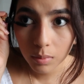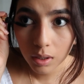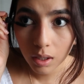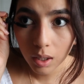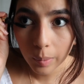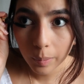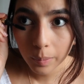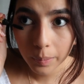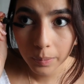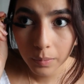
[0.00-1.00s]

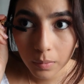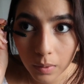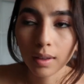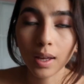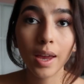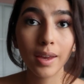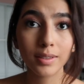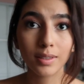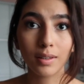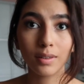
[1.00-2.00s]
become
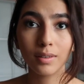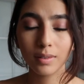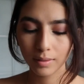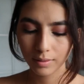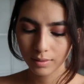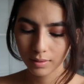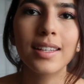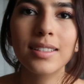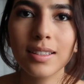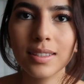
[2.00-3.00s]
eyeshadow.
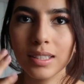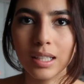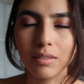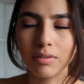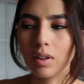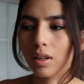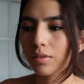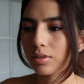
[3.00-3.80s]
It tends to like fall